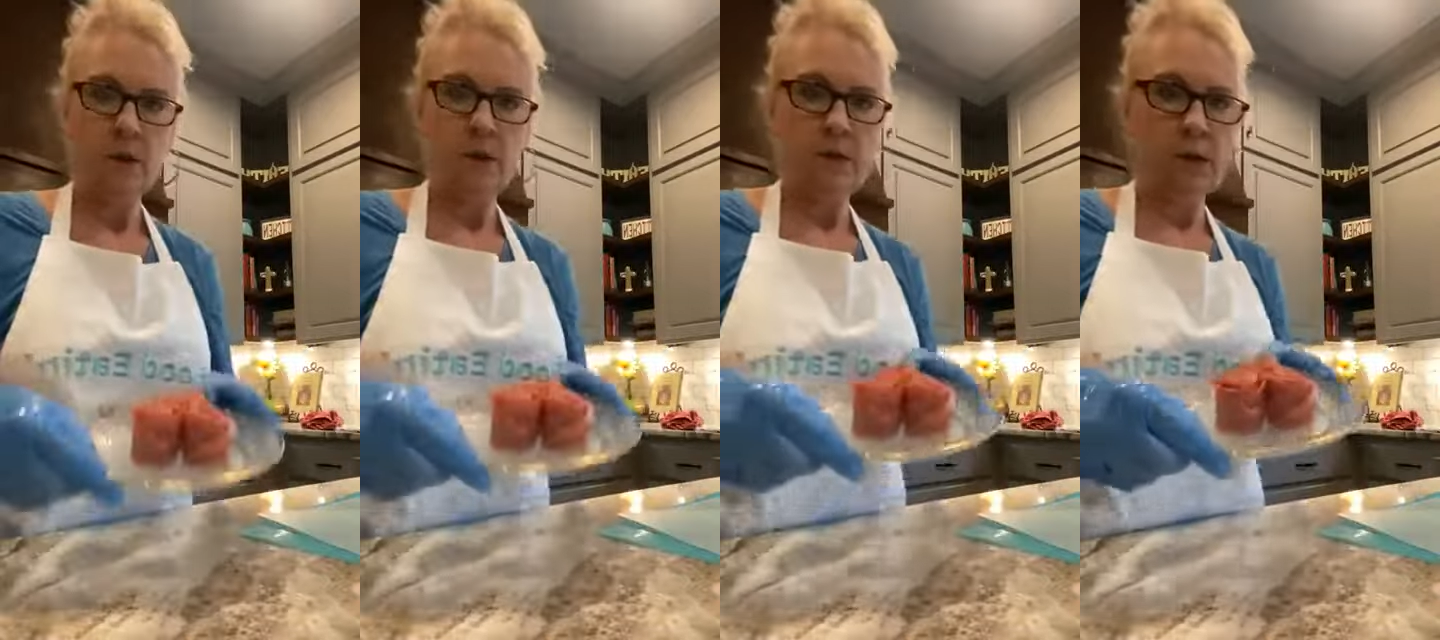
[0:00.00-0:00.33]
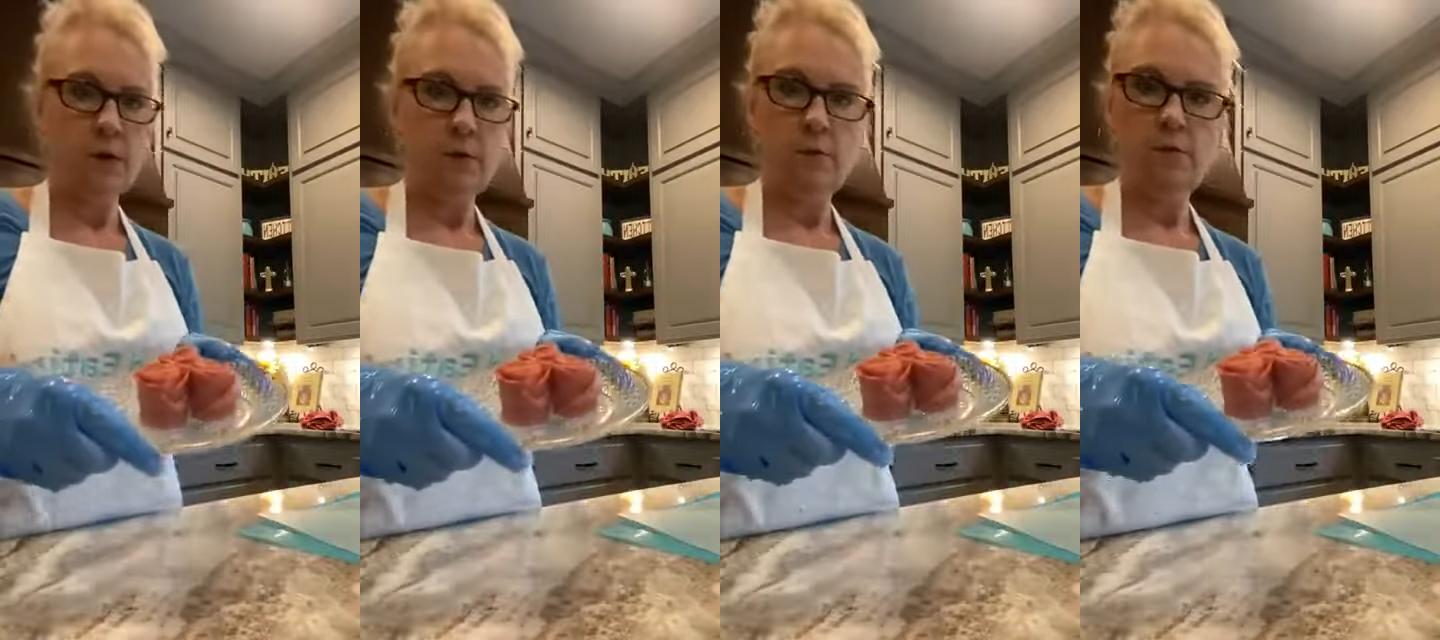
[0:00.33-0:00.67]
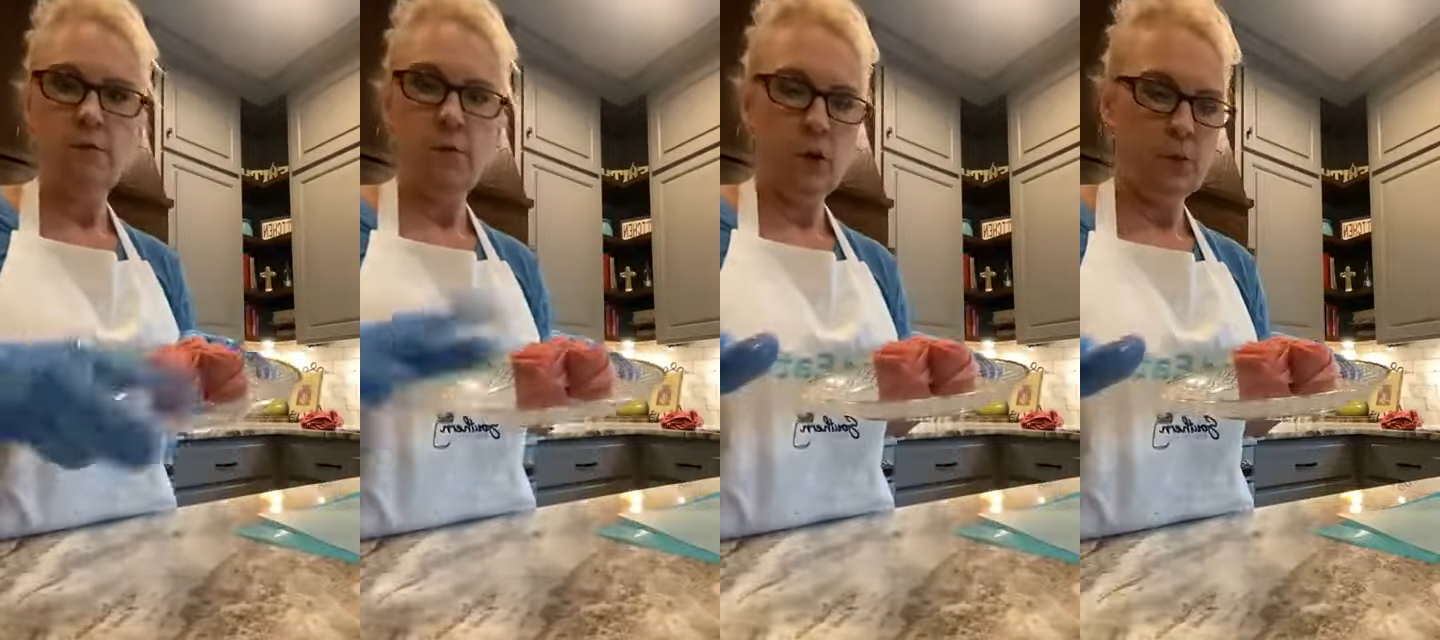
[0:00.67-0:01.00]
So,
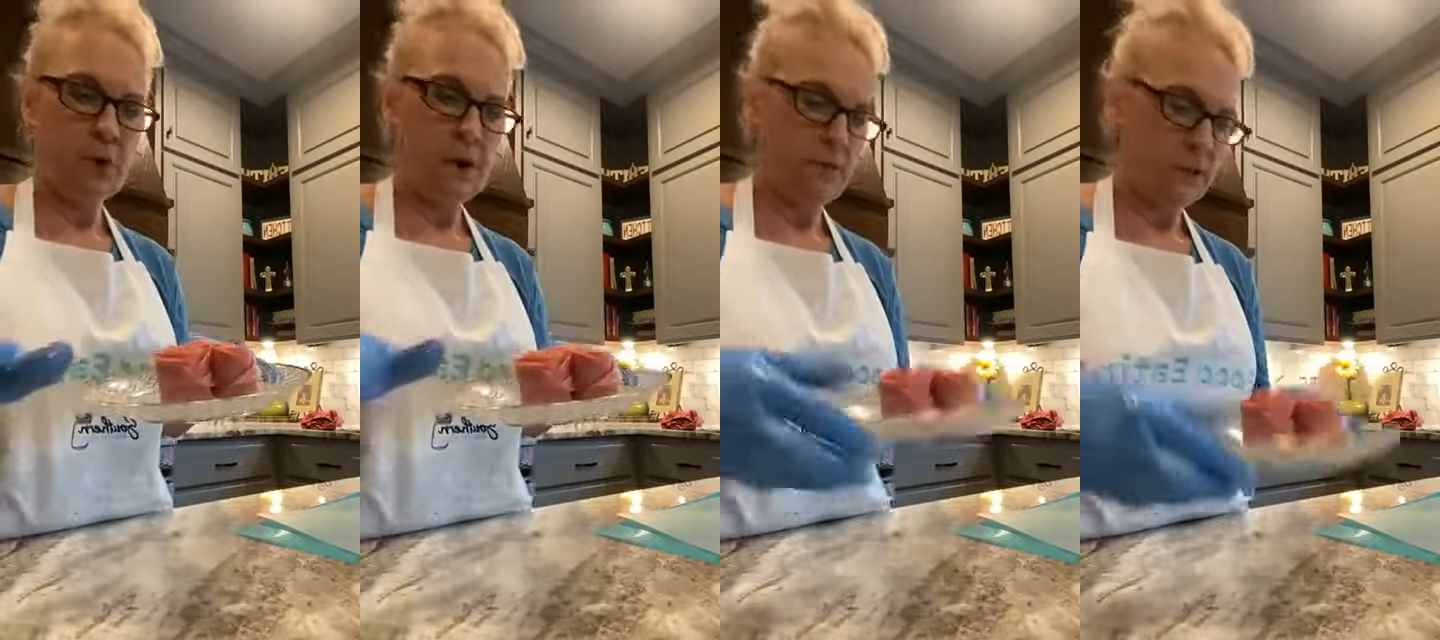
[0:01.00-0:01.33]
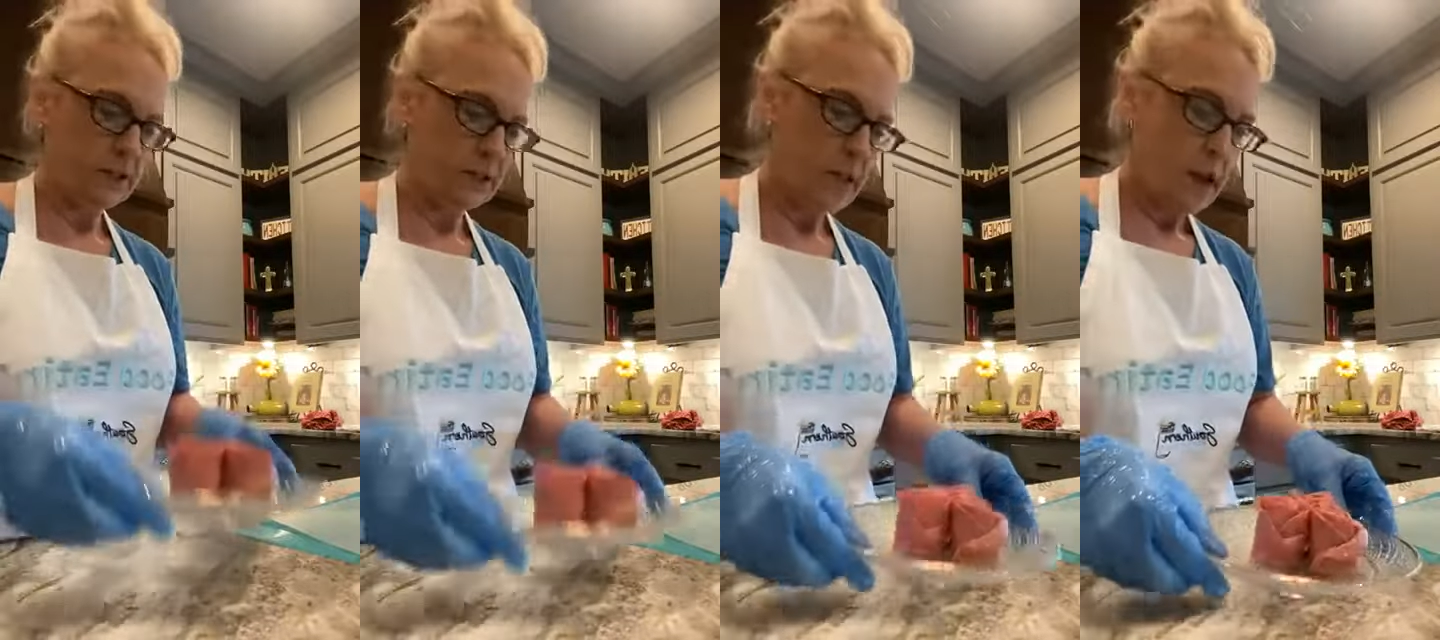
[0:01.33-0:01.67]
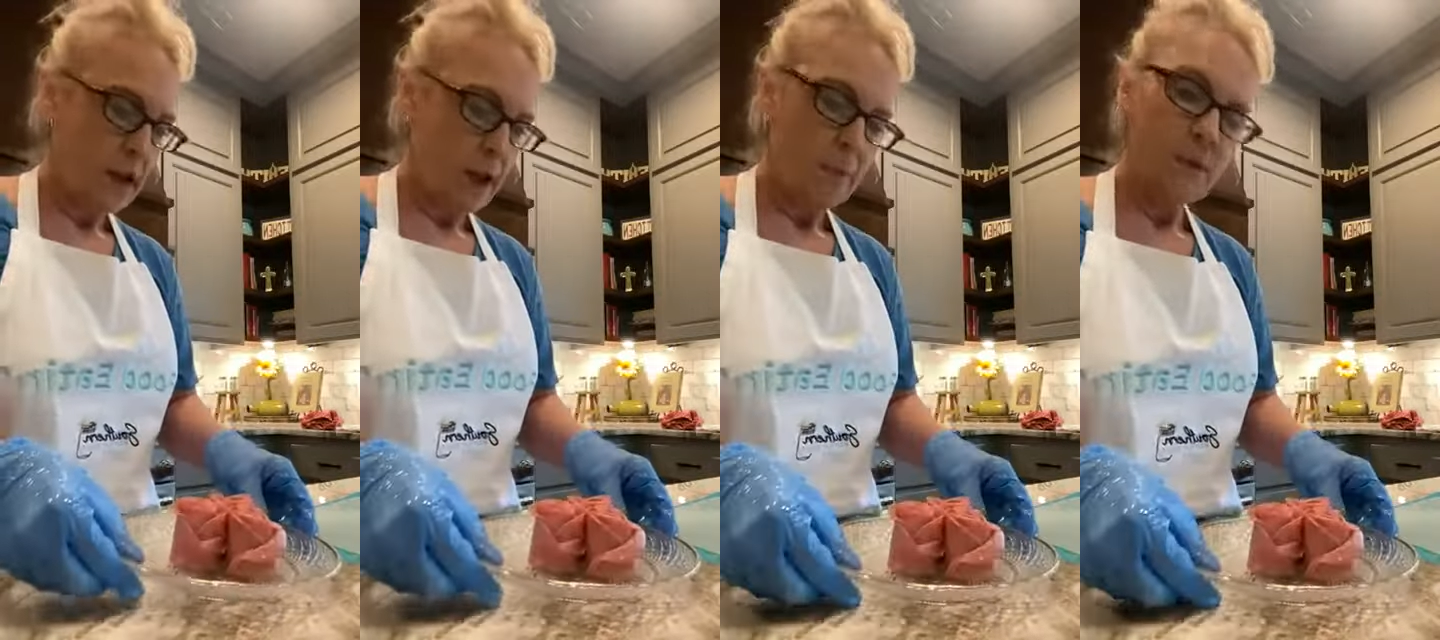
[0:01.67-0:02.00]
your preference.
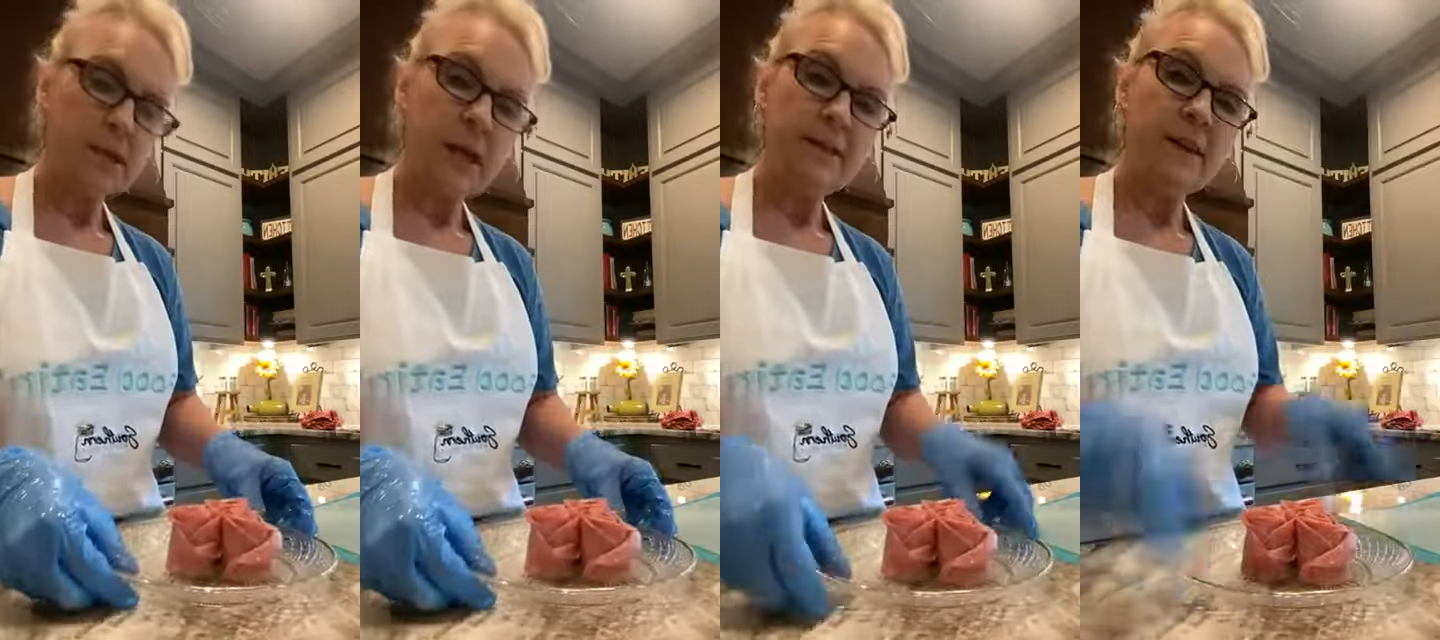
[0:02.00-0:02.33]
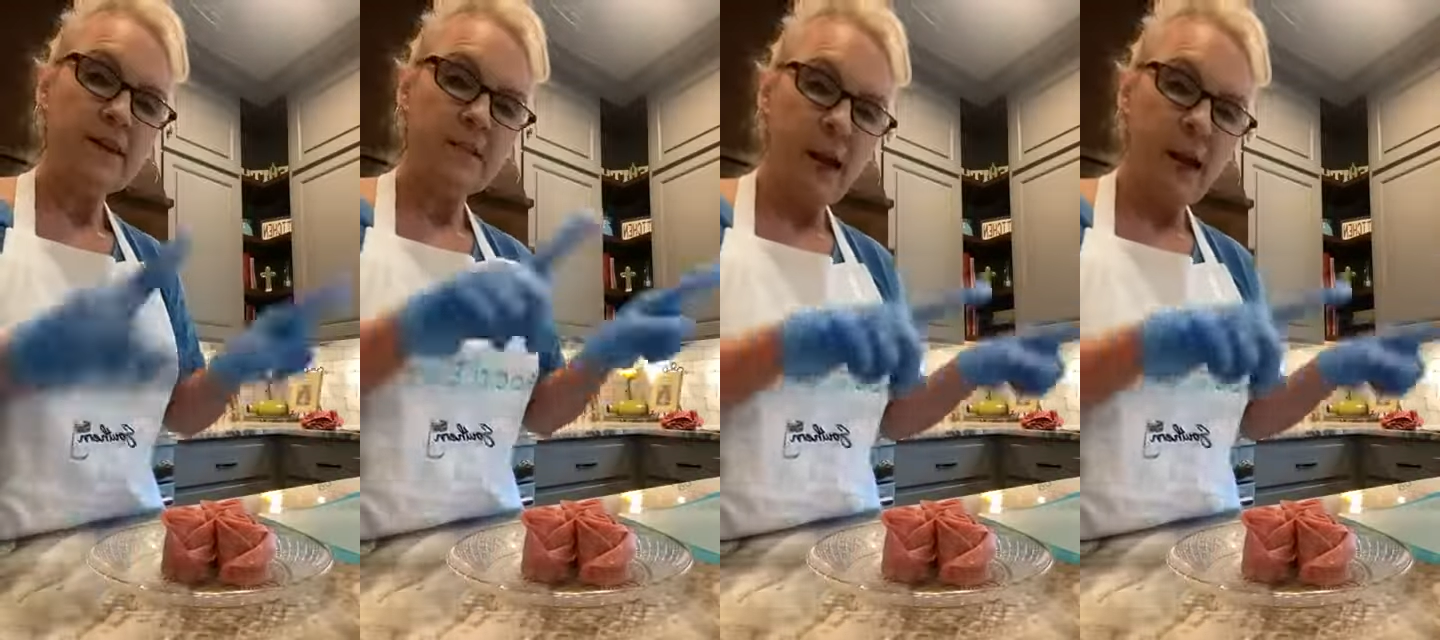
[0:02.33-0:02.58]
I'm going to take those